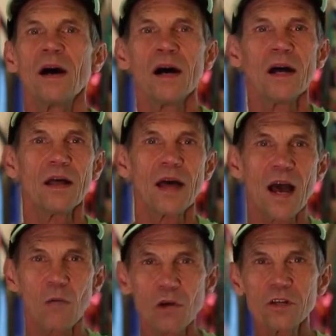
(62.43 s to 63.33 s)

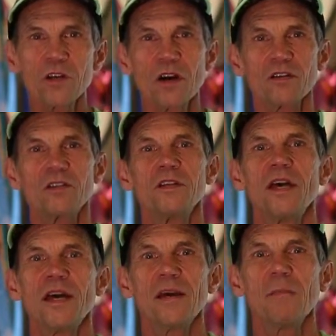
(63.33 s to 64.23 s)
I want to talk
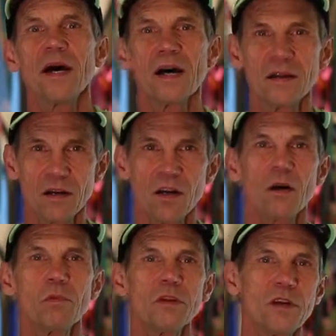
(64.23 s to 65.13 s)
today about a
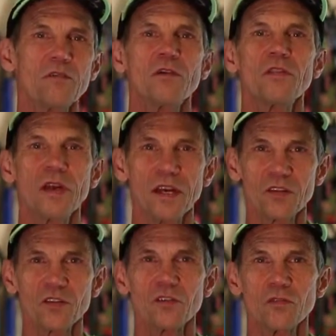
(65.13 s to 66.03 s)
couple of different
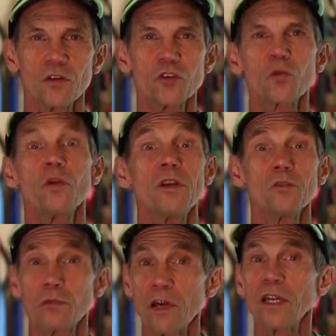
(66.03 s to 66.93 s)
things. The first one
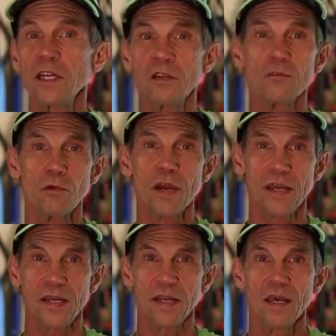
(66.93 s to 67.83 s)
is running in the
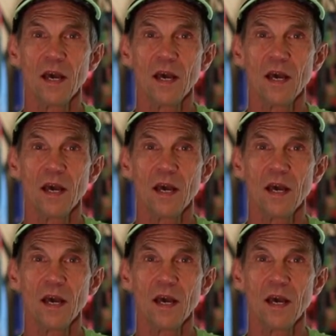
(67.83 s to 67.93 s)
rain.